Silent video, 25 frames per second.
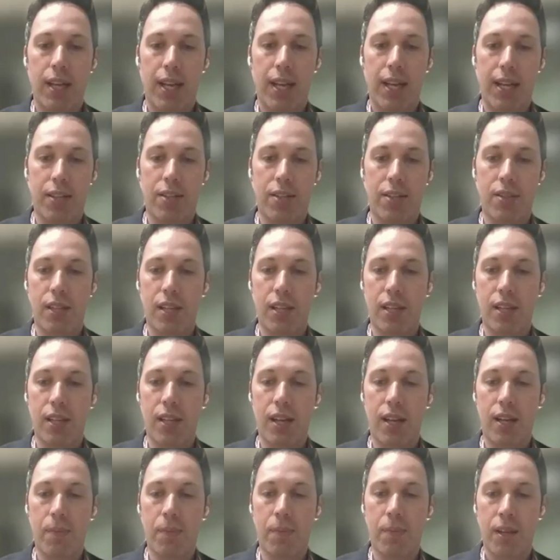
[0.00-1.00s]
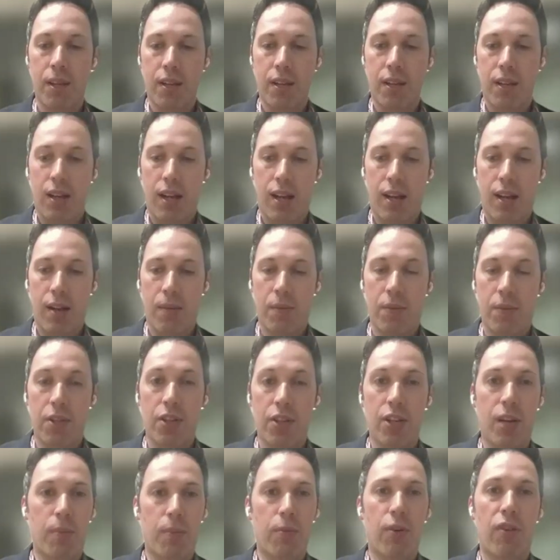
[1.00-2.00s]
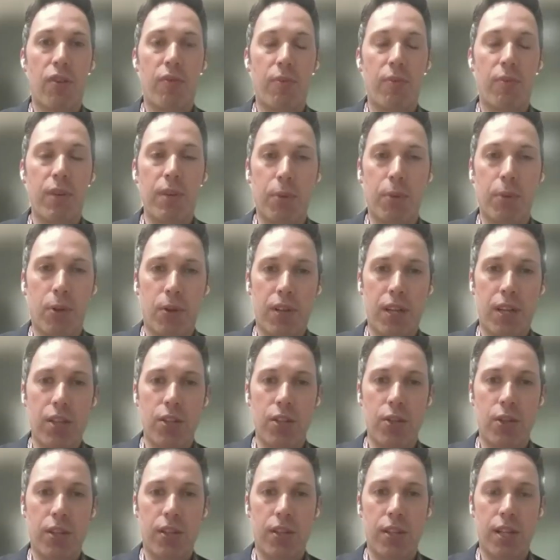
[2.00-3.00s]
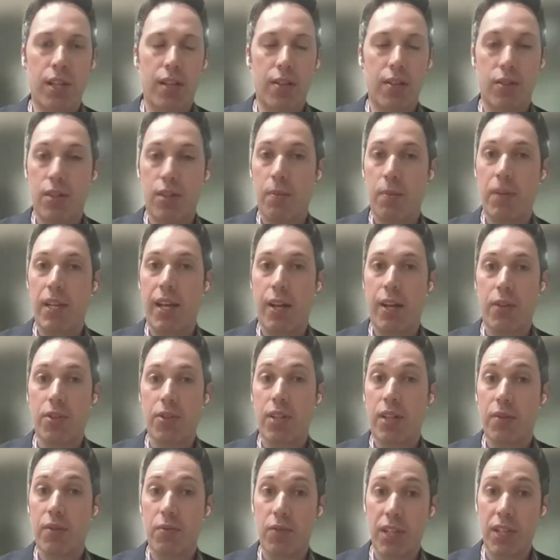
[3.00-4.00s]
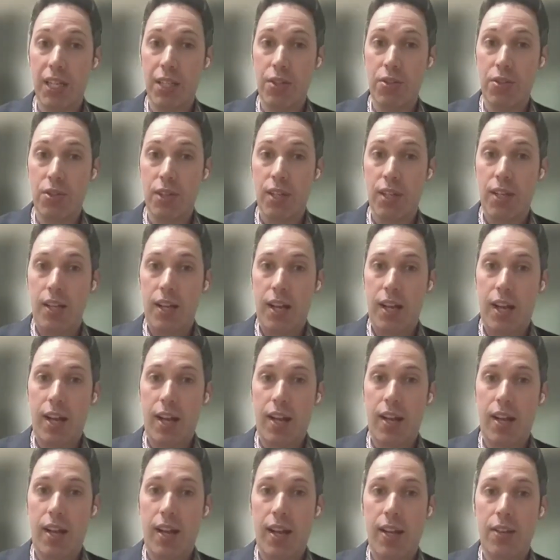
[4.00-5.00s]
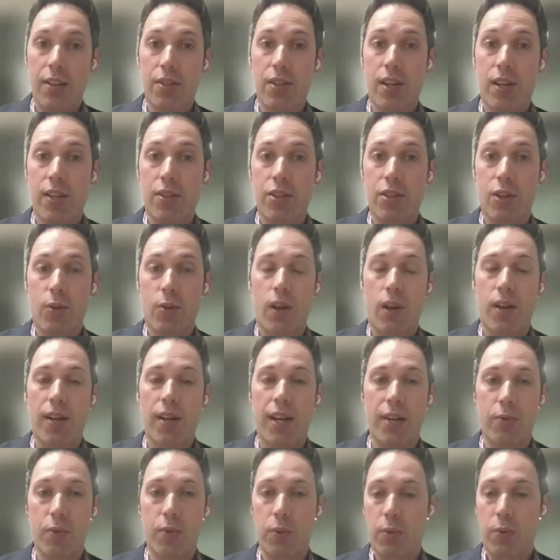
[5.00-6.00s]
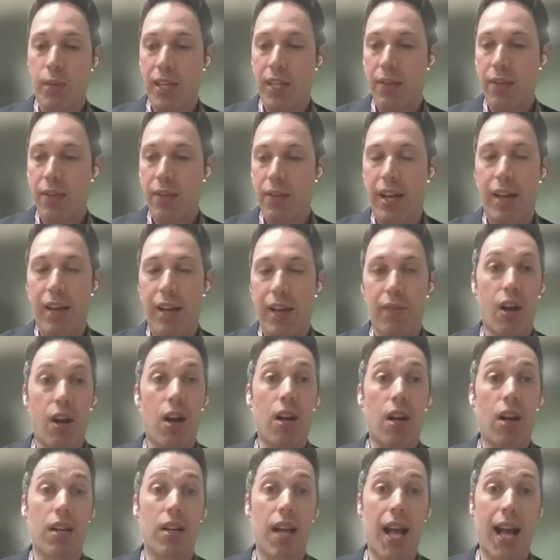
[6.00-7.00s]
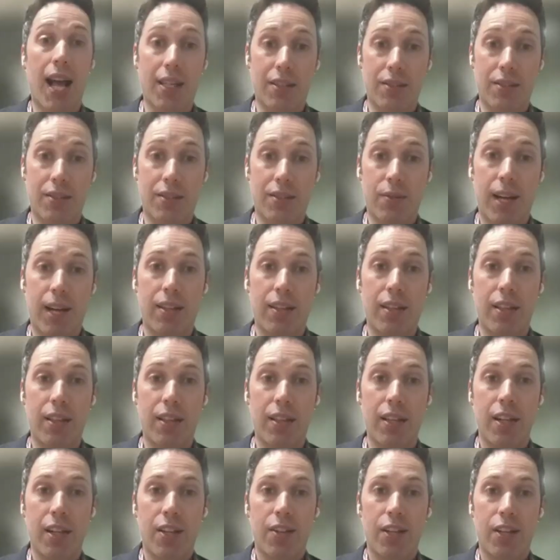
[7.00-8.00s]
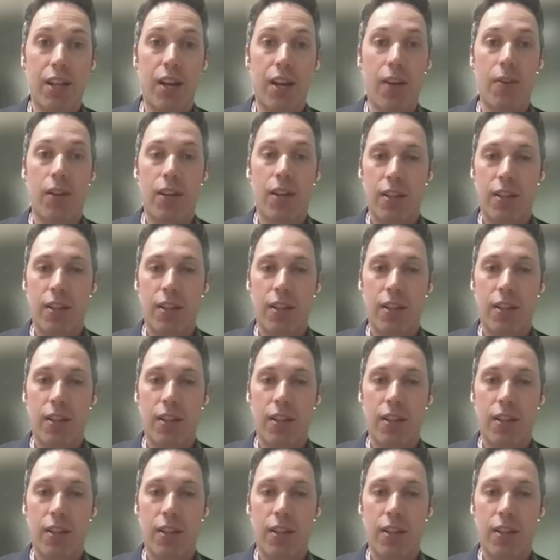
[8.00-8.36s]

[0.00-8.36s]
It's the um, um, the number of people that you that somebody else can reach uh, and and so on and we even have an r naught right the the